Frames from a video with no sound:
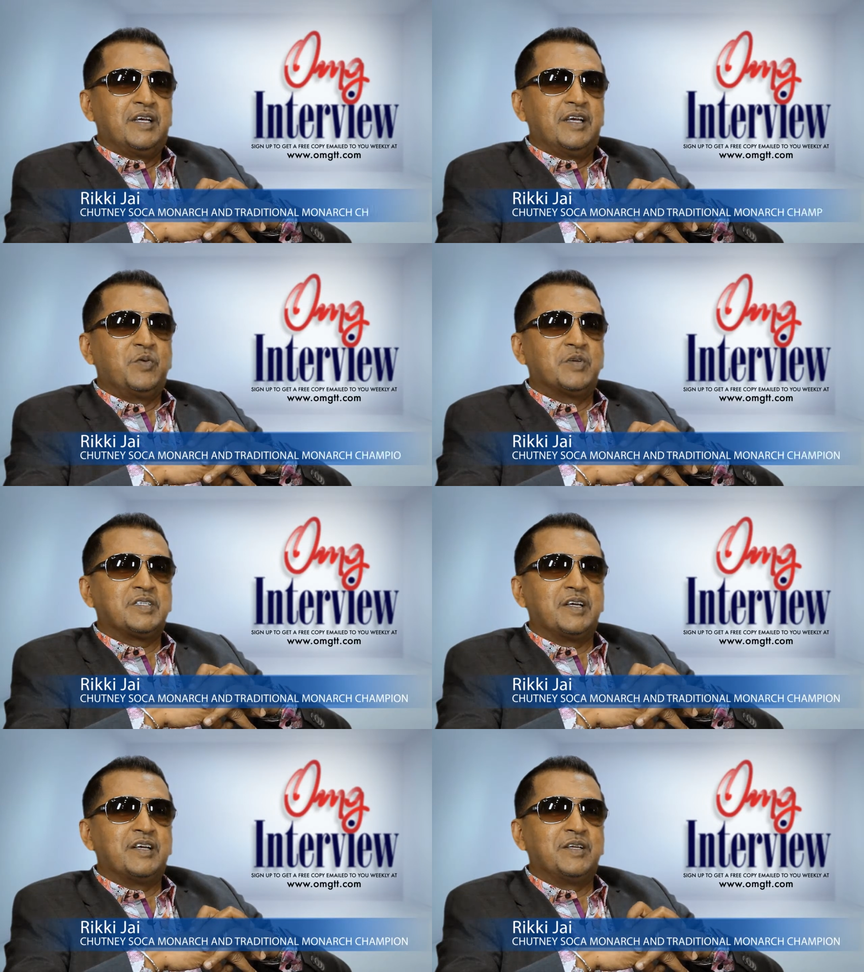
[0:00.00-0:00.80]
it was
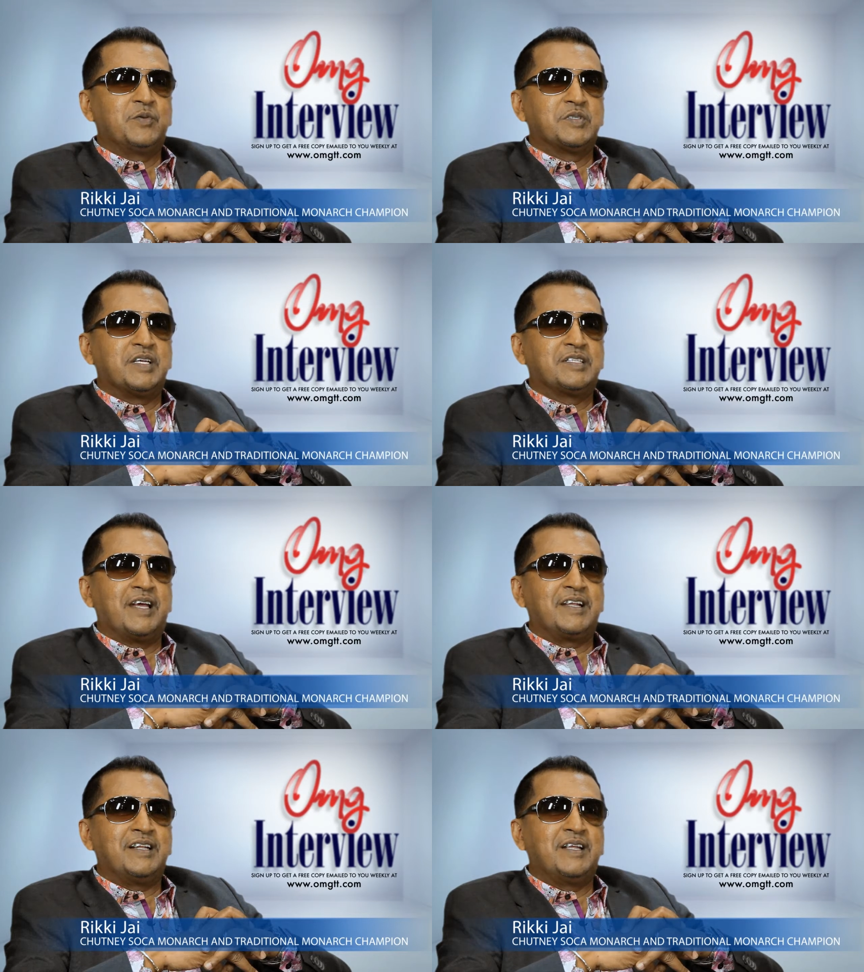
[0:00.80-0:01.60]
a
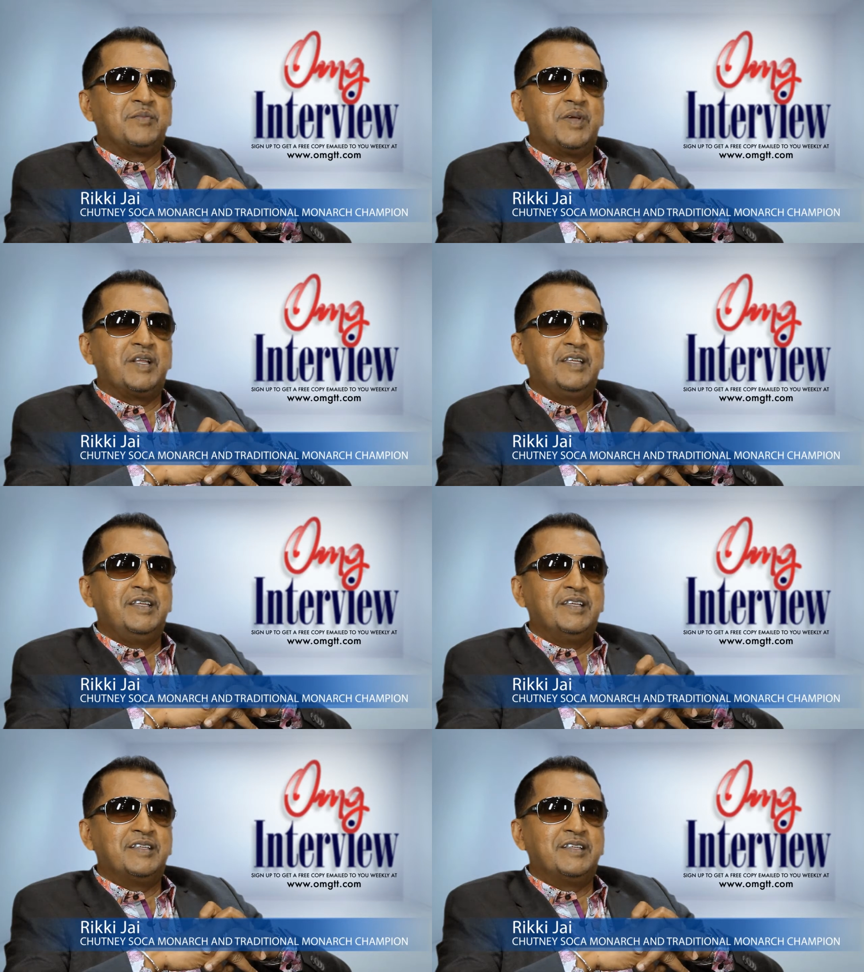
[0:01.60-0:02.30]
title that many